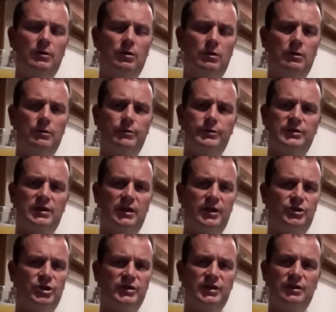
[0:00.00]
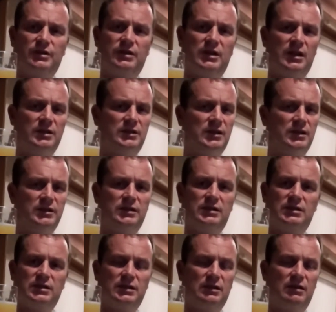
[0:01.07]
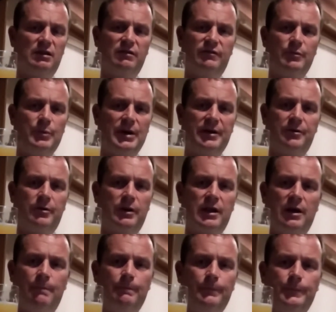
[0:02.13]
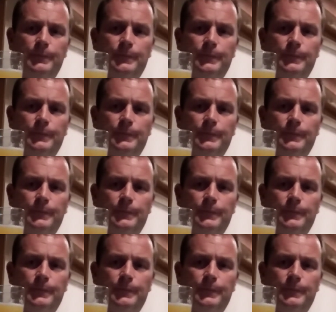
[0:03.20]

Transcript: although it was delicious. This is even better again.